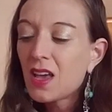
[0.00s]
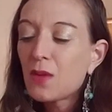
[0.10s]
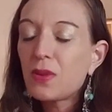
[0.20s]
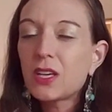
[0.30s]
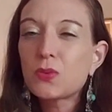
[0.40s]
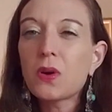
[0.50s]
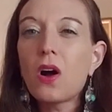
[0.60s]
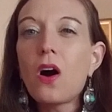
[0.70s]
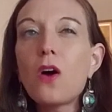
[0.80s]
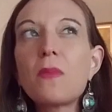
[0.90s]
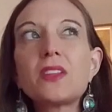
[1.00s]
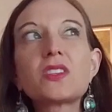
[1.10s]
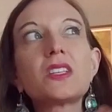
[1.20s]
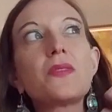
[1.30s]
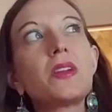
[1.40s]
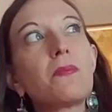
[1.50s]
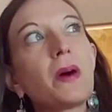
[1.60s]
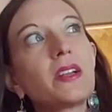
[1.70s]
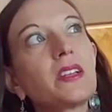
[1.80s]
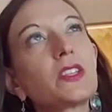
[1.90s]
because we're all meant to live in
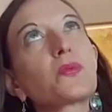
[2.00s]
abundance.